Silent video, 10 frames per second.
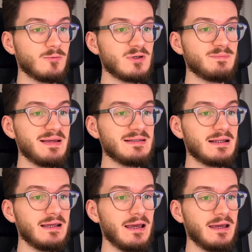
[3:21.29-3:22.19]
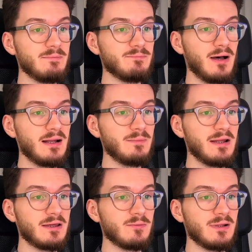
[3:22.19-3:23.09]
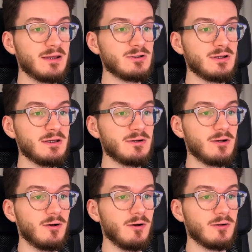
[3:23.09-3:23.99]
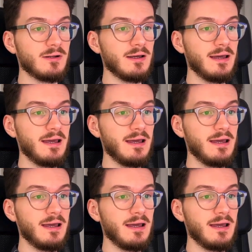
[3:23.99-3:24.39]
there was basically a bottom in accumulation here on